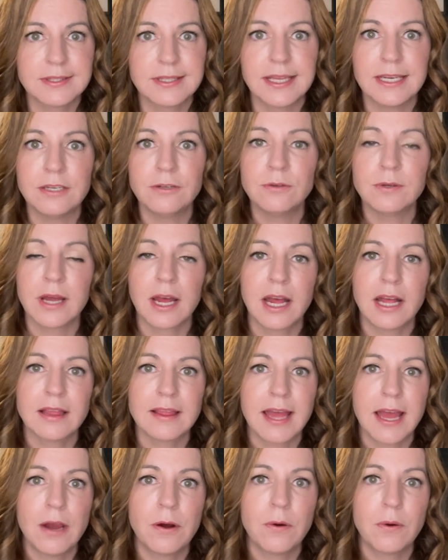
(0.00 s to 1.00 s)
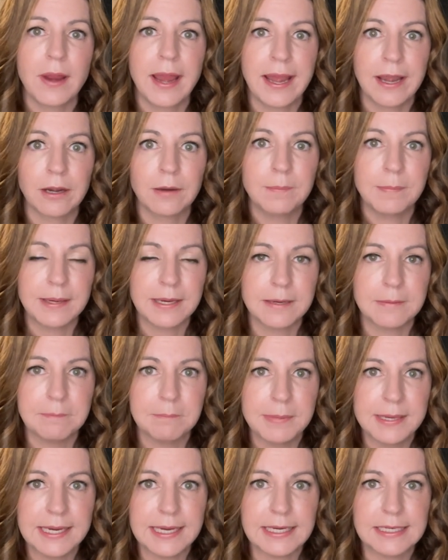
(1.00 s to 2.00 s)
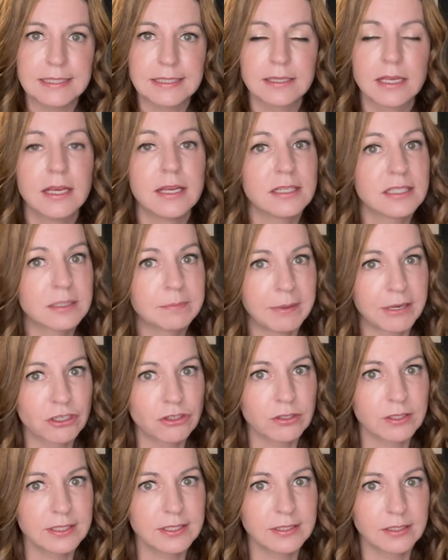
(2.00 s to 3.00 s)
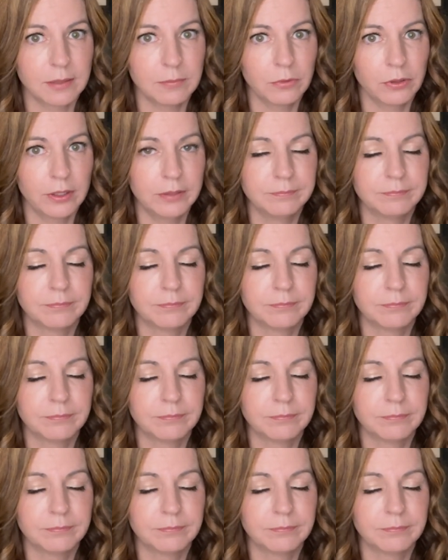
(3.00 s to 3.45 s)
They do not allow Airbnbs, especially Summerlin.